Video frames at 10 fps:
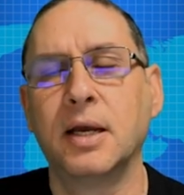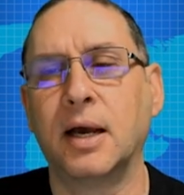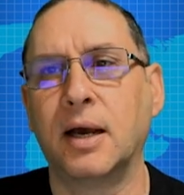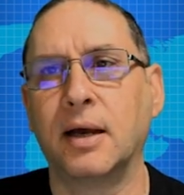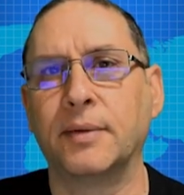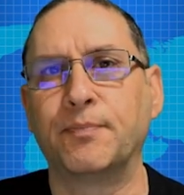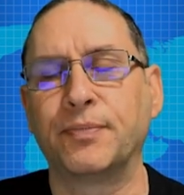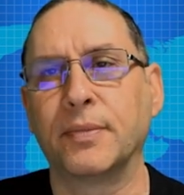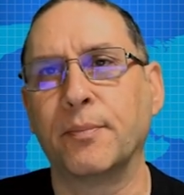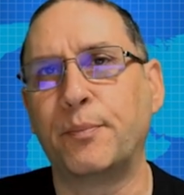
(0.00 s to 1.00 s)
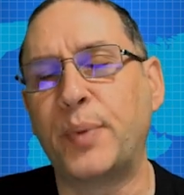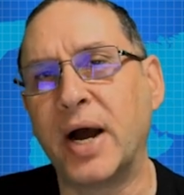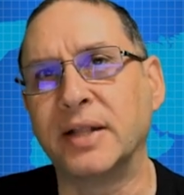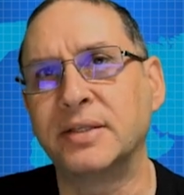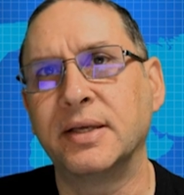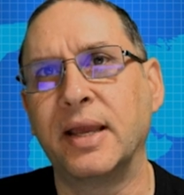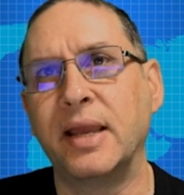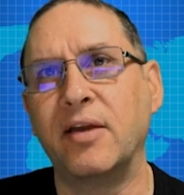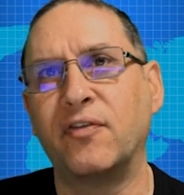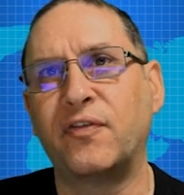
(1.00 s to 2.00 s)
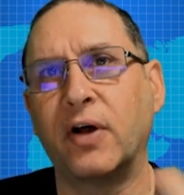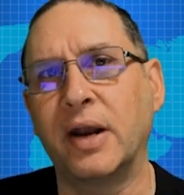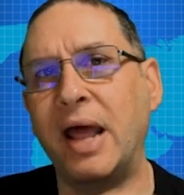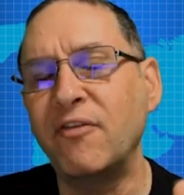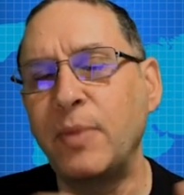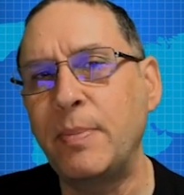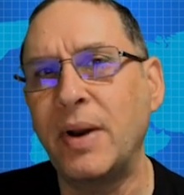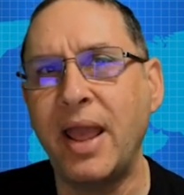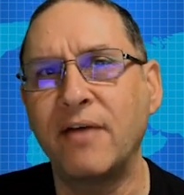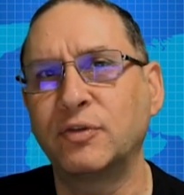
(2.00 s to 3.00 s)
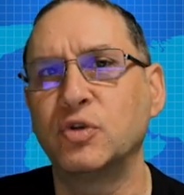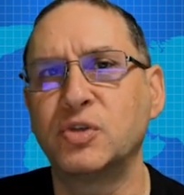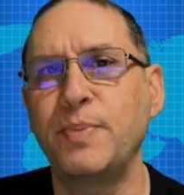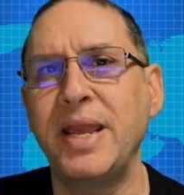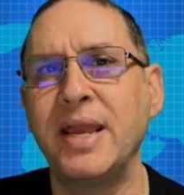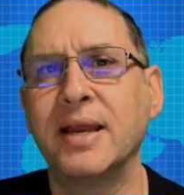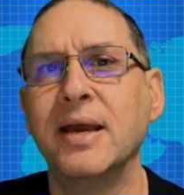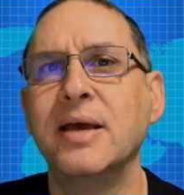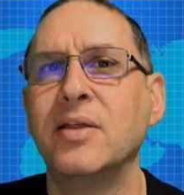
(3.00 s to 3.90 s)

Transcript: Uh, but if a lot of people have to speak,